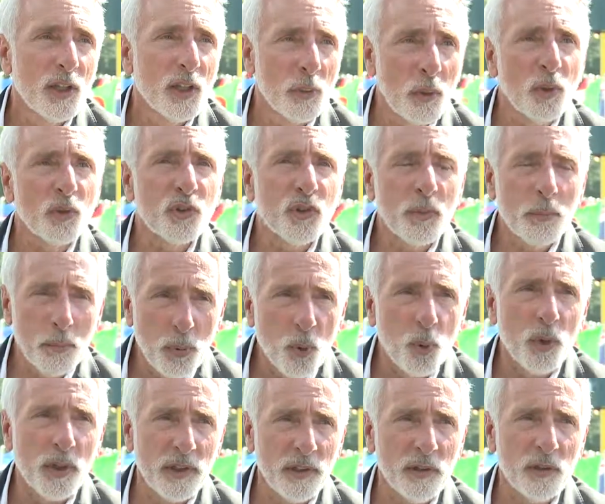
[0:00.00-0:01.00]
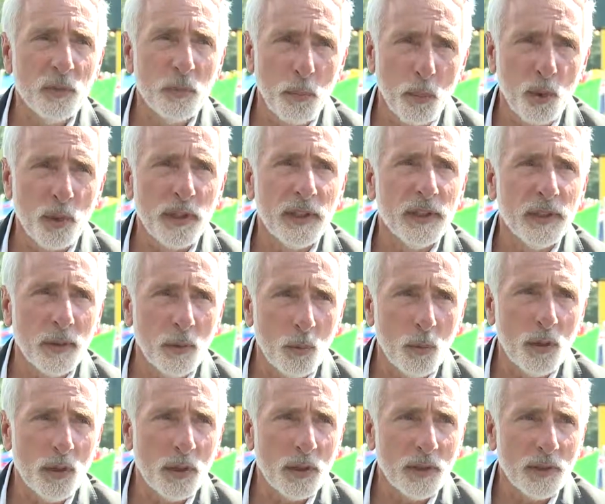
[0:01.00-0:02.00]
the most important sport in the
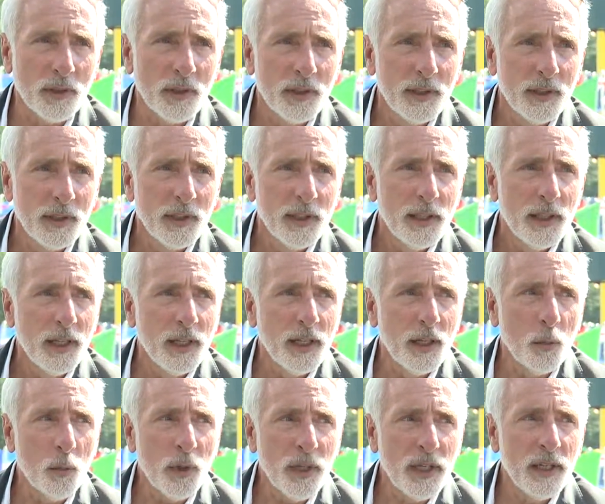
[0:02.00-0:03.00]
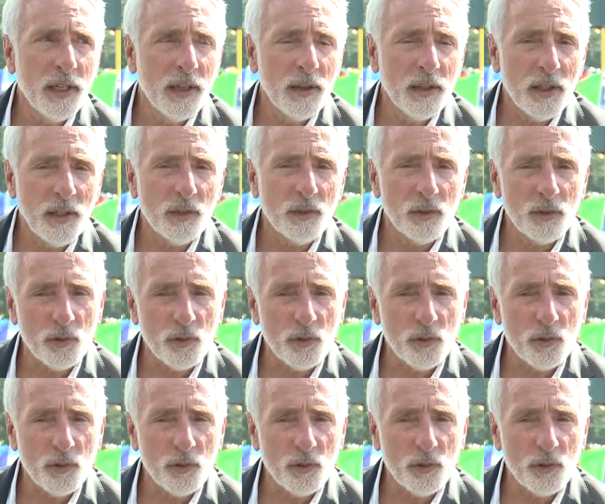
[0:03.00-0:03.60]
world. Uh, we, this